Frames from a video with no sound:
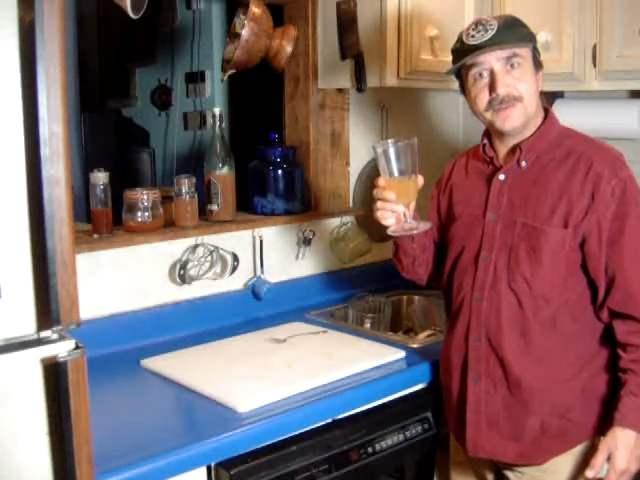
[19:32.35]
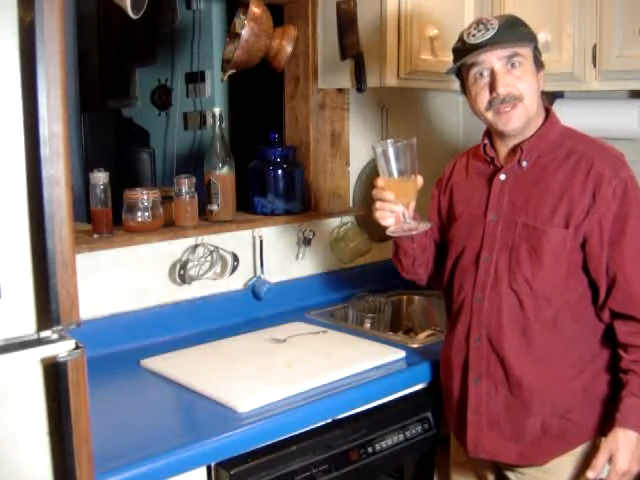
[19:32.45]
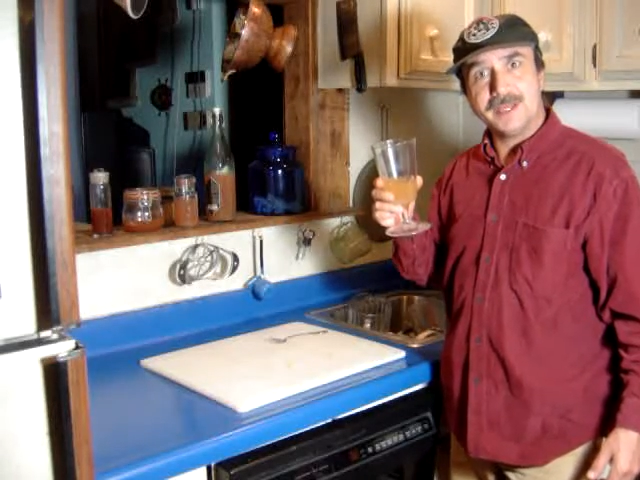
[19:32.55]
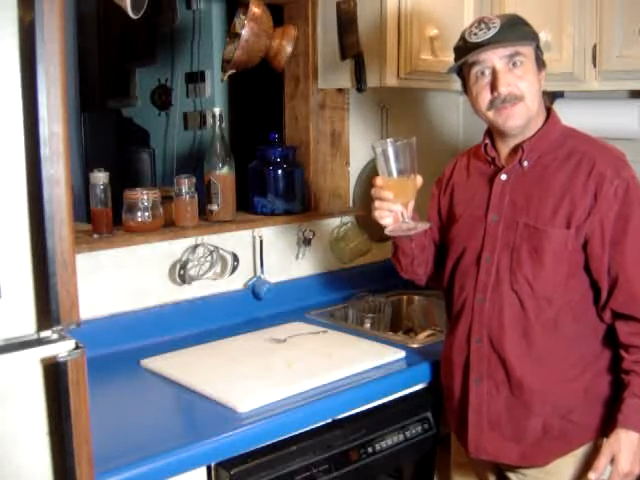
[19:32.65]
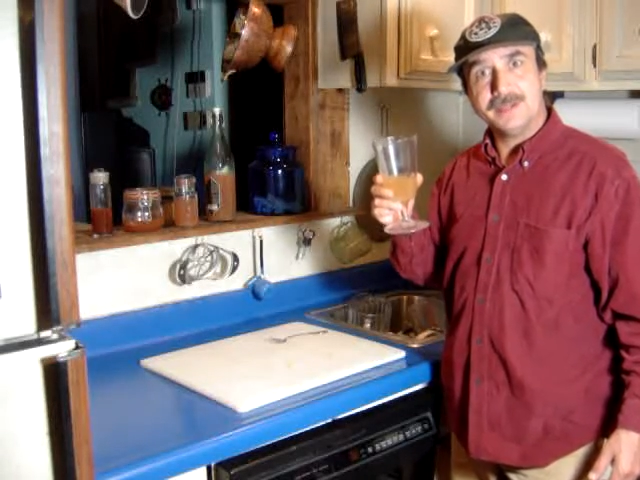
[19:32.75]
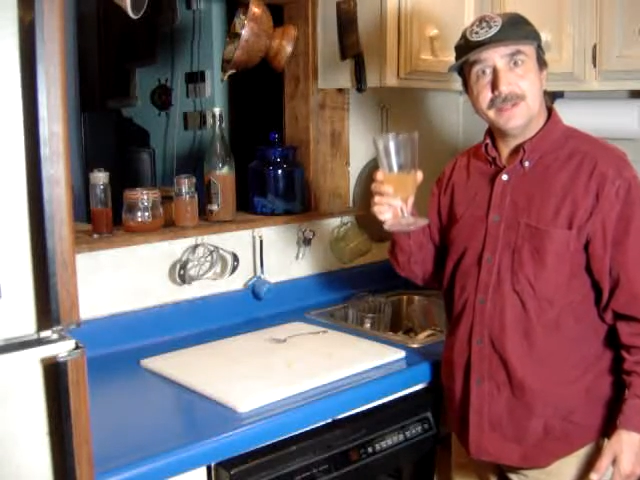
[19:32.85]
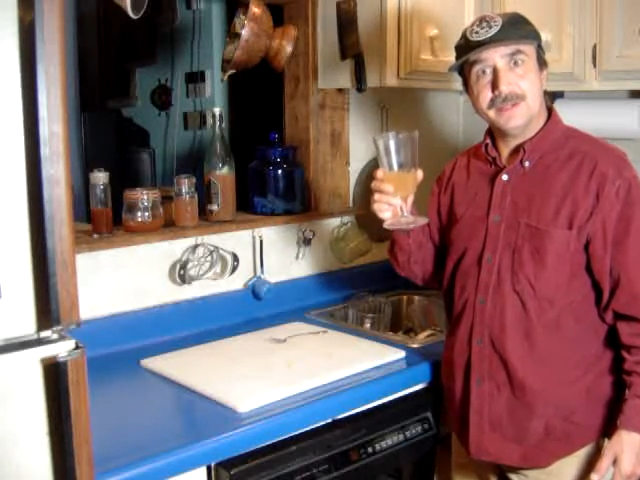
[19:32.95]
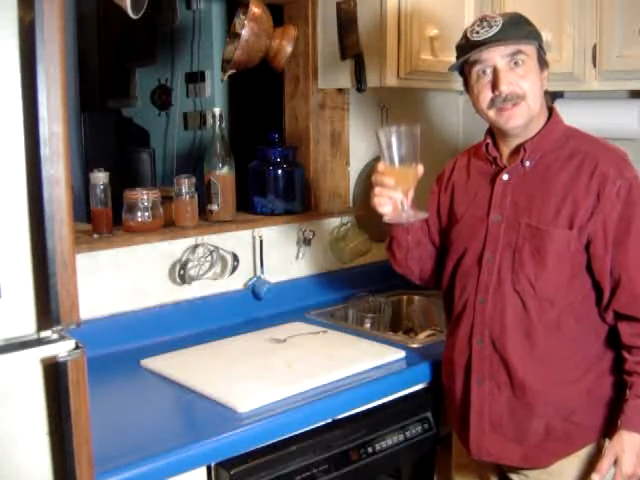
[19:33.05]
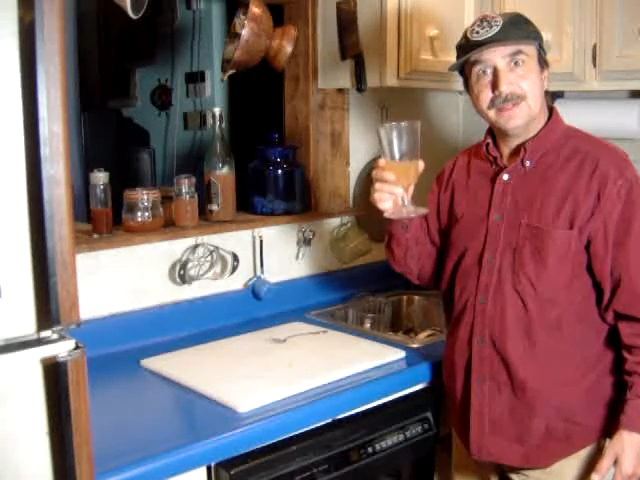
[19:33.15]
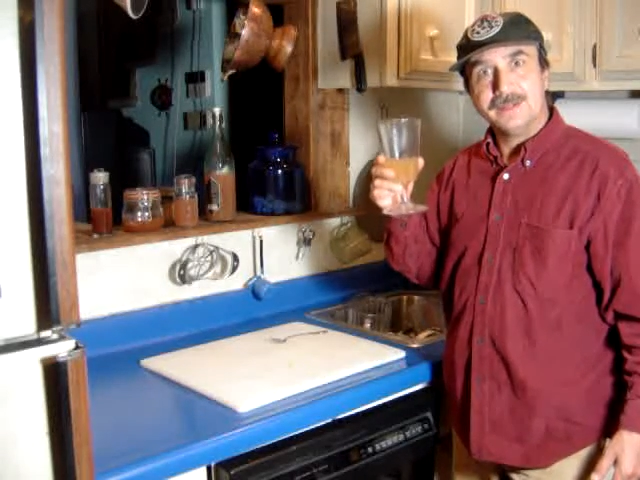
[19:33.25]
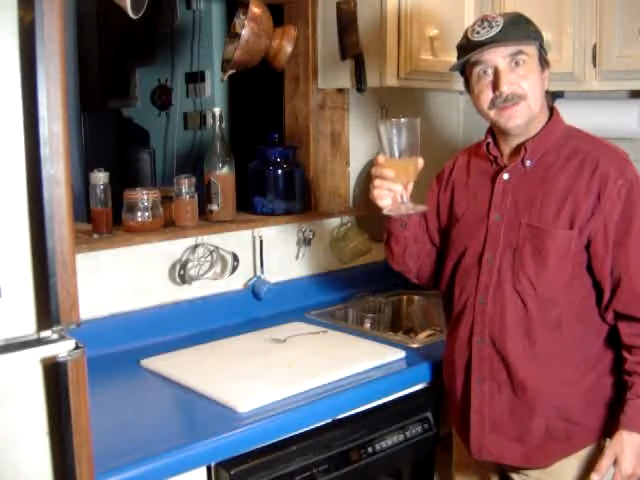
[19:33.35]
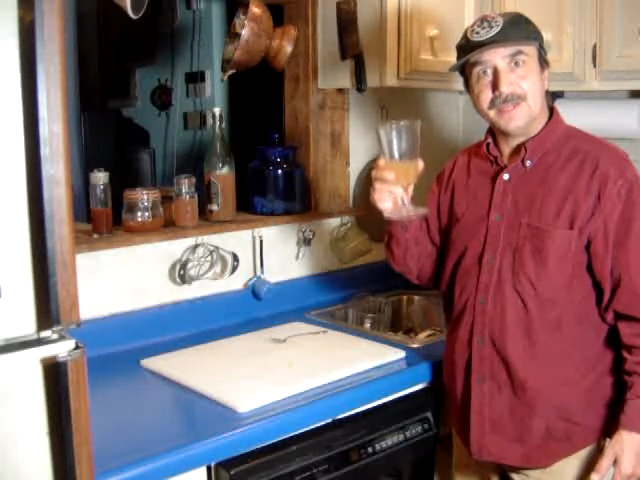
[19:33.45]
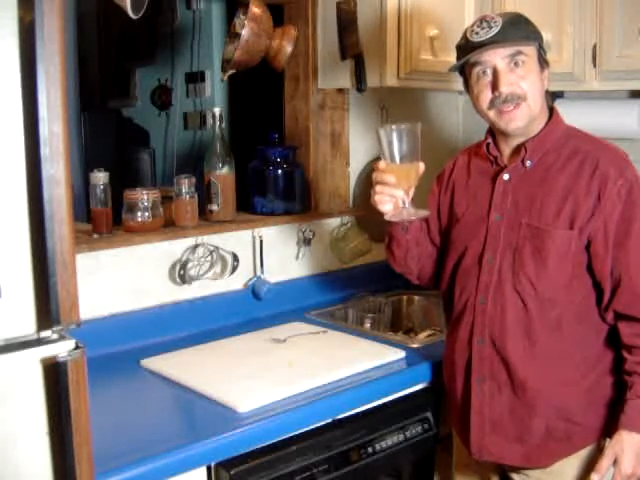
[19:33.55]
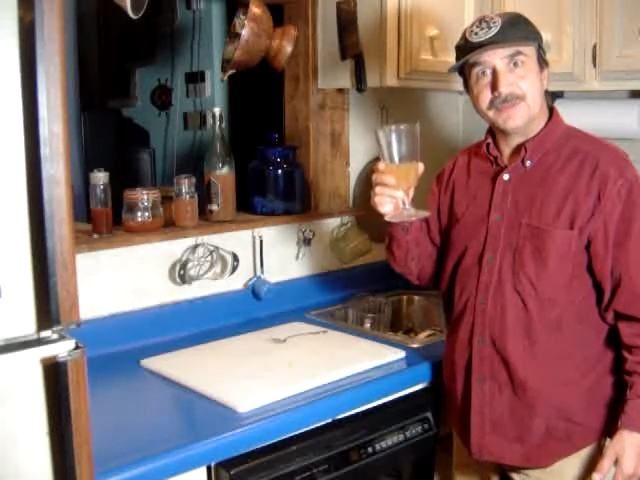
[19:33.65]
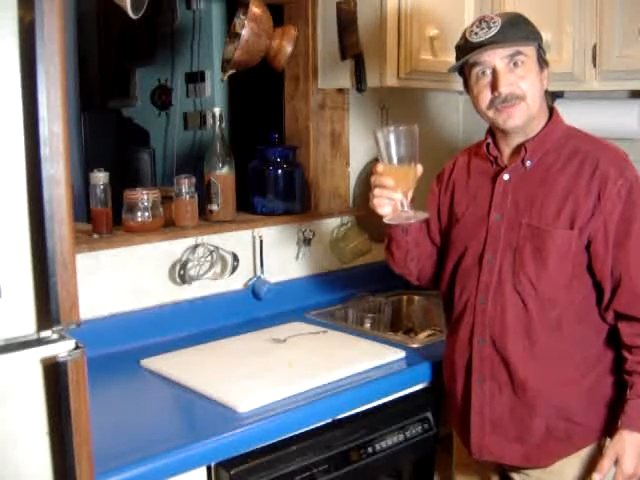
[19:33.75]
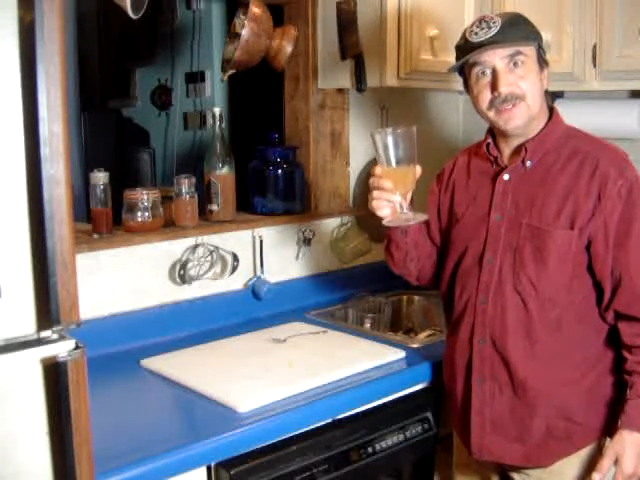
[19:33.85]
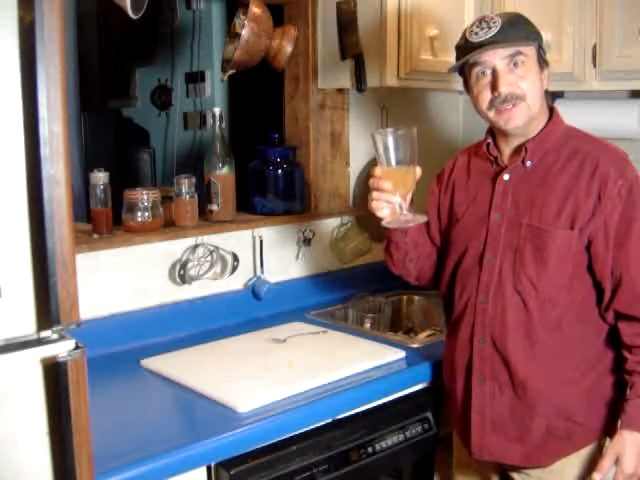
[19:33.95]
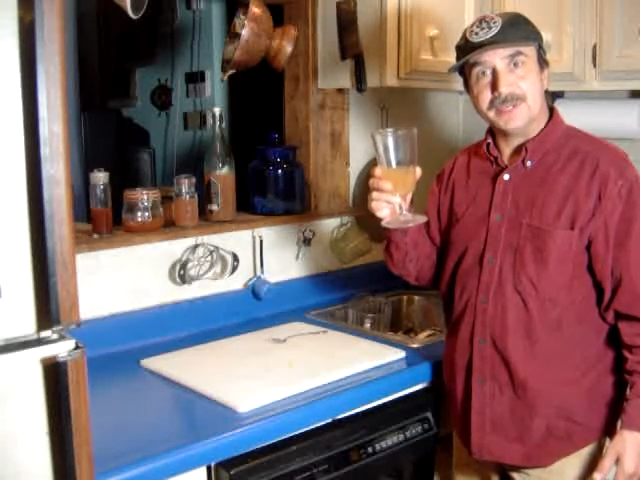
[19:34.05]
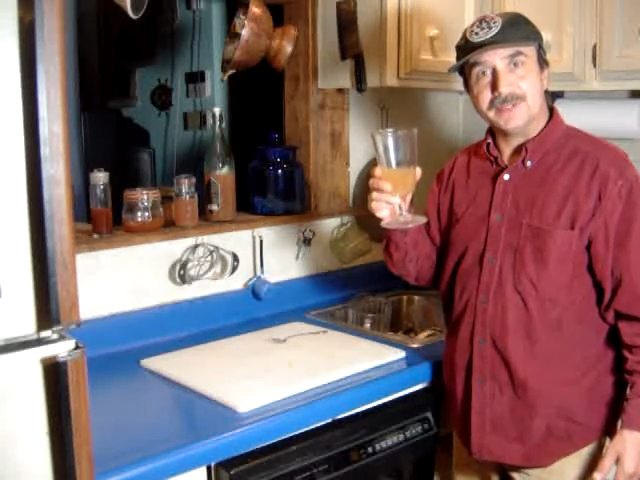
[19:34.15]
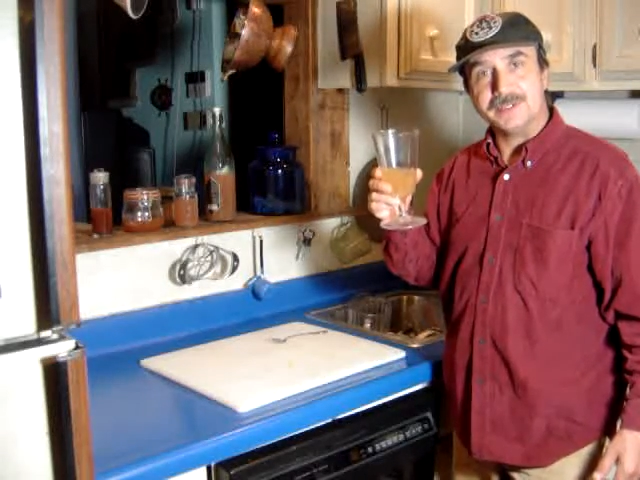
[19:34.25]
time, to have a treat
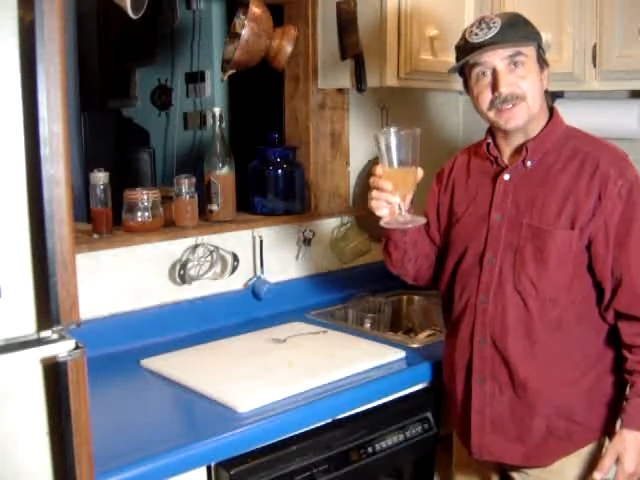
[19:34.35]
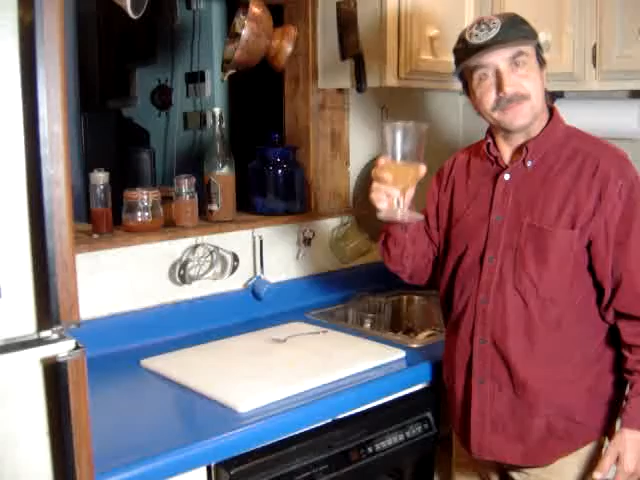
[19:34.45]
like this.